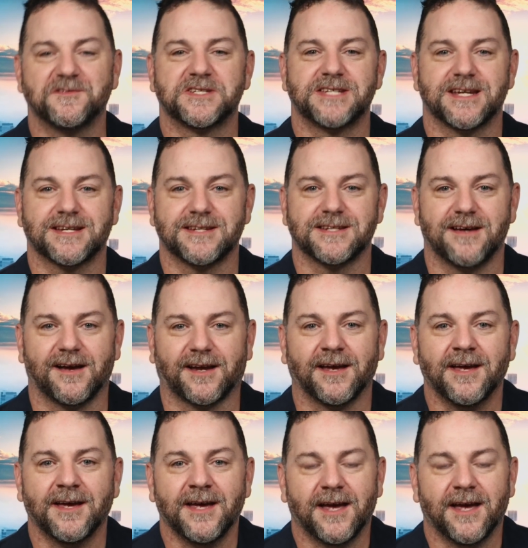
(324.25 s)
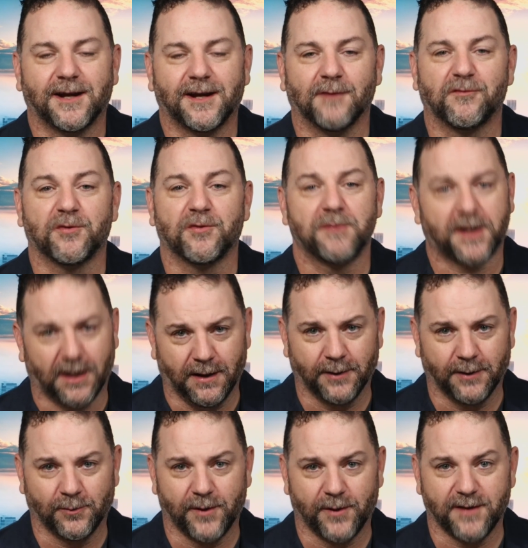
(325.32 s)
TikTok and comes from the
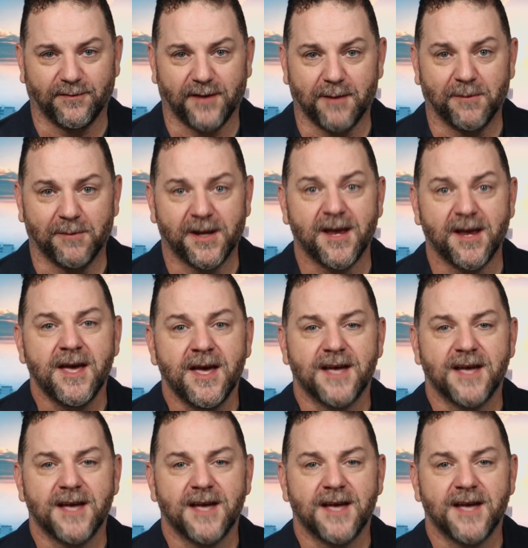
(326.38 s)
Conway family.